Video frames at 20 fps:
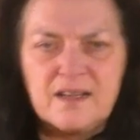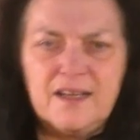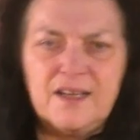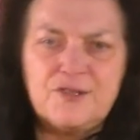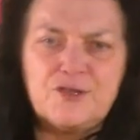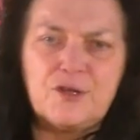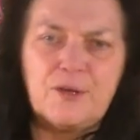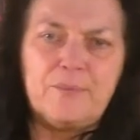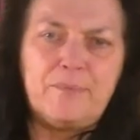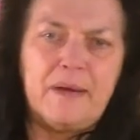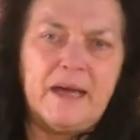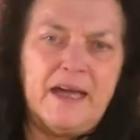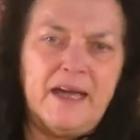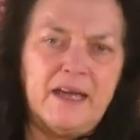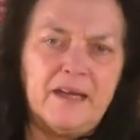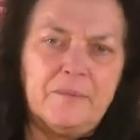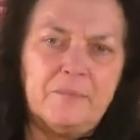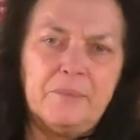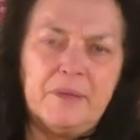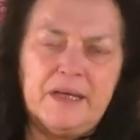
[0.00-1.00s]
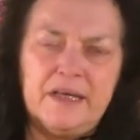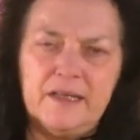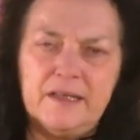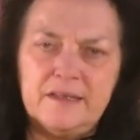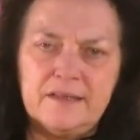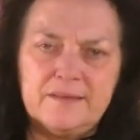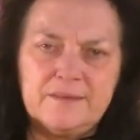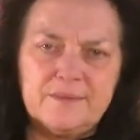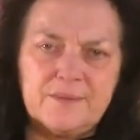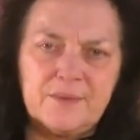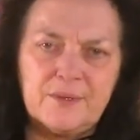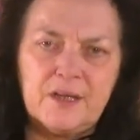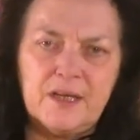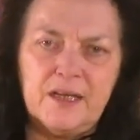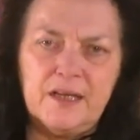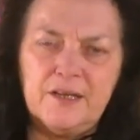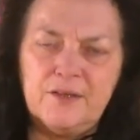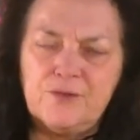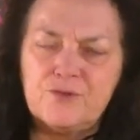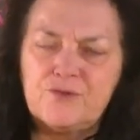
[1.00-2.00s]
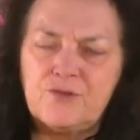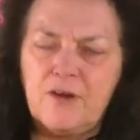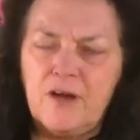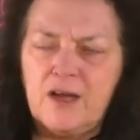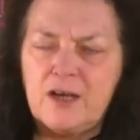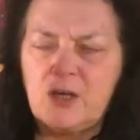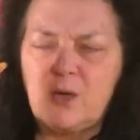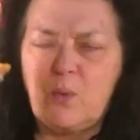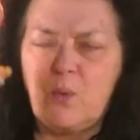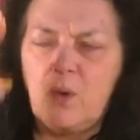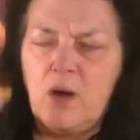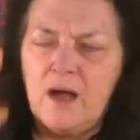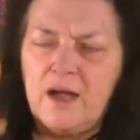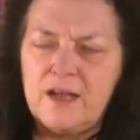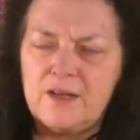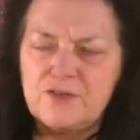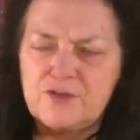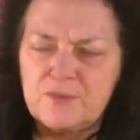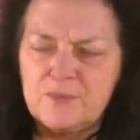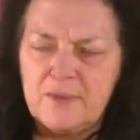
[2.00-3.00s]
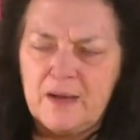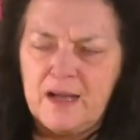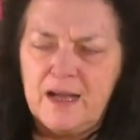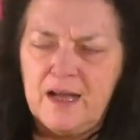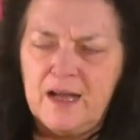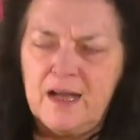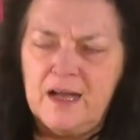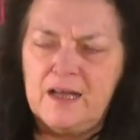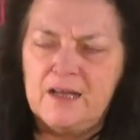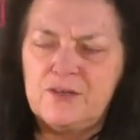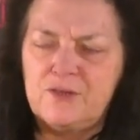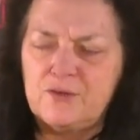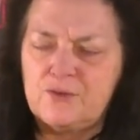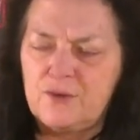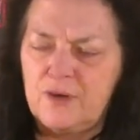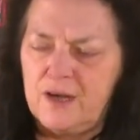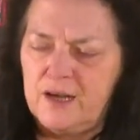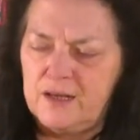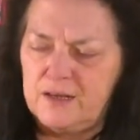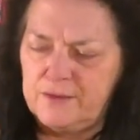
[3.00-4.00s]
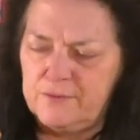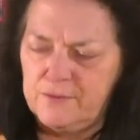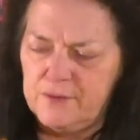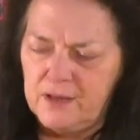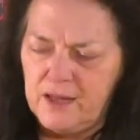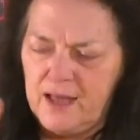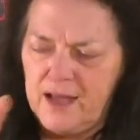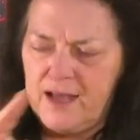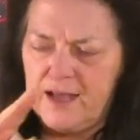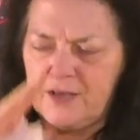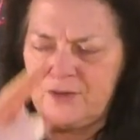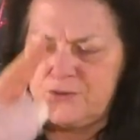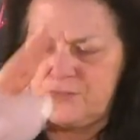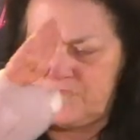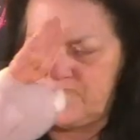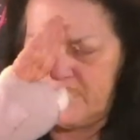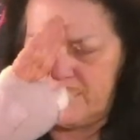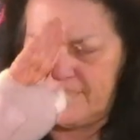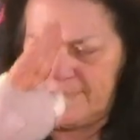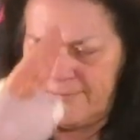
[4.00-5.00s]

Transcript: get you a pad and pen. Okay. You're trying to quiet your mind. You're trying to relax. You're trying